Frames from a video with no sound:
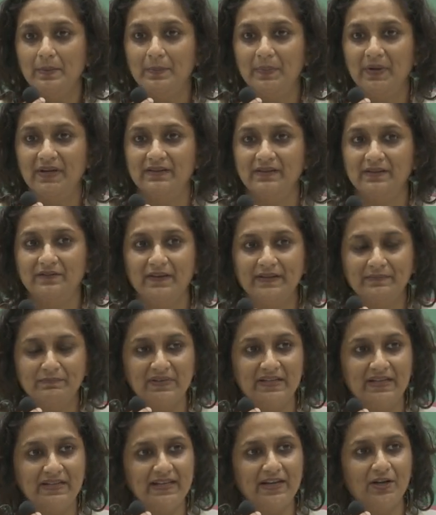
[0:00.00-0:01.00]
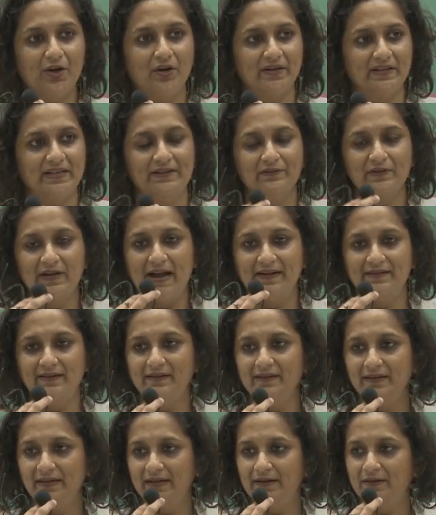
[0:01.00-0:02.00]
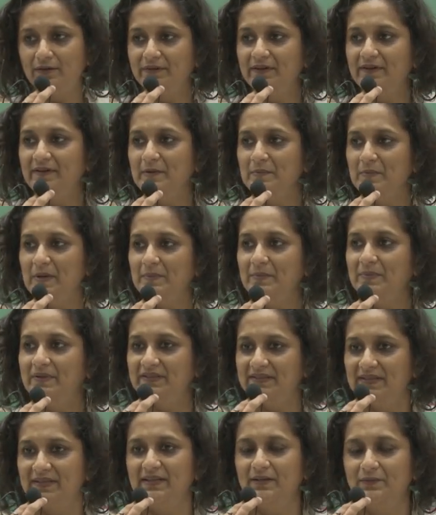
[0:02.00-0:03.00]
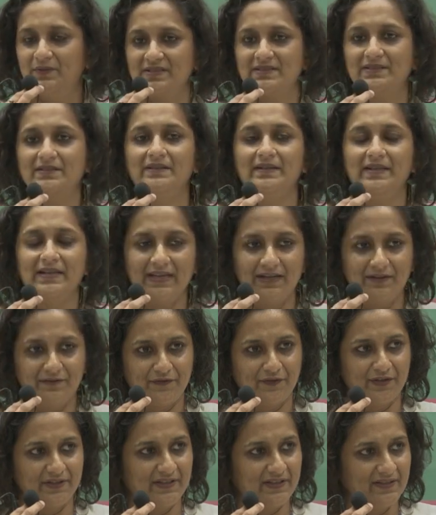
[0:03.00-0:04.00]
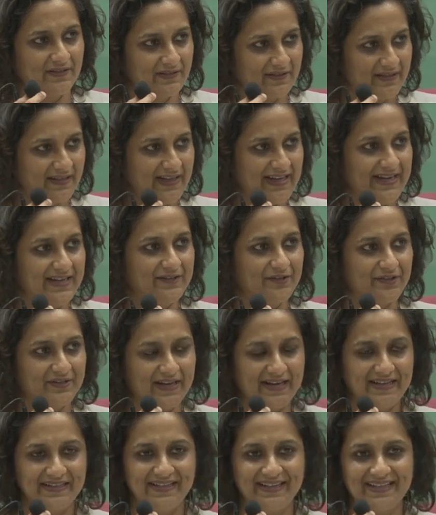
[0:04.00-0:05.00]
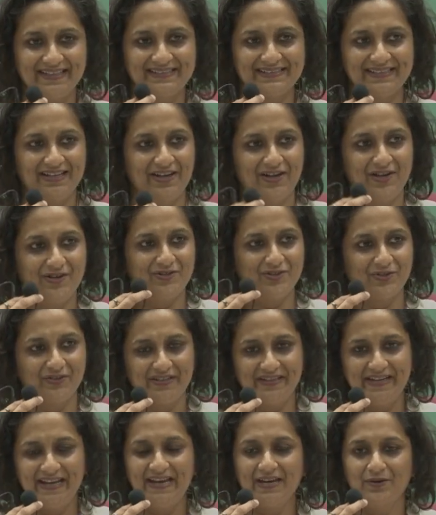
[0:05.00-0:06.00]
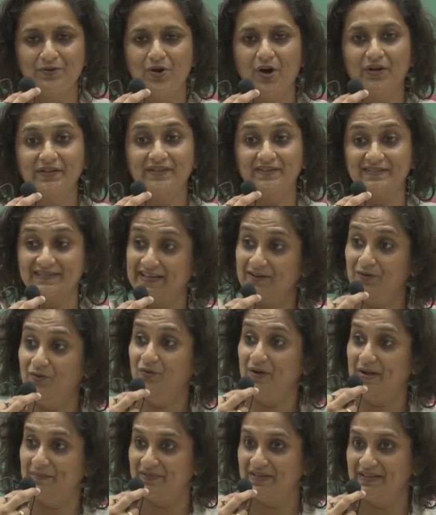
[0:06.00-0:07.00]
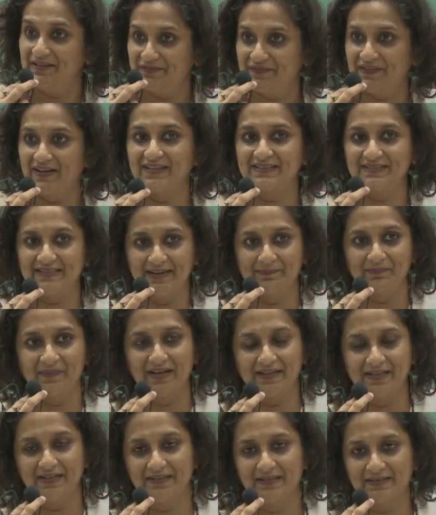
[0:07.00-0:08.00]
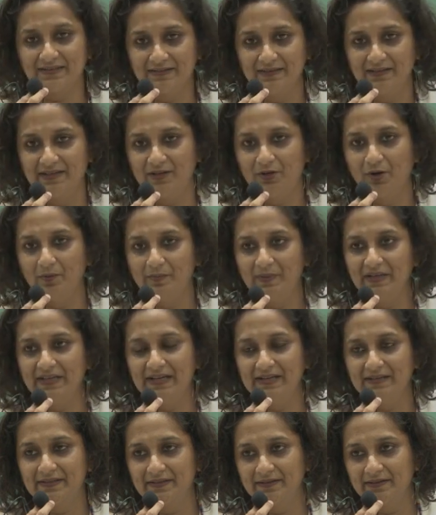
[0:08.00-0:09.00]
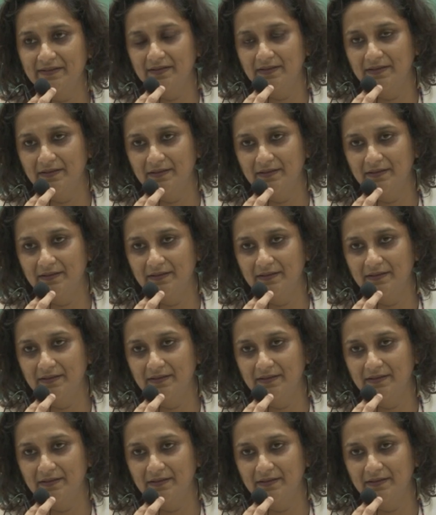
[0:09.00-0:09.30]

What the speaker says: but the 1 minute he got, he couldn't remember that he was learning it for the 8 or 9 days. So the day he got it, he was like, oh, I'm really fast. I'm getting this really complicated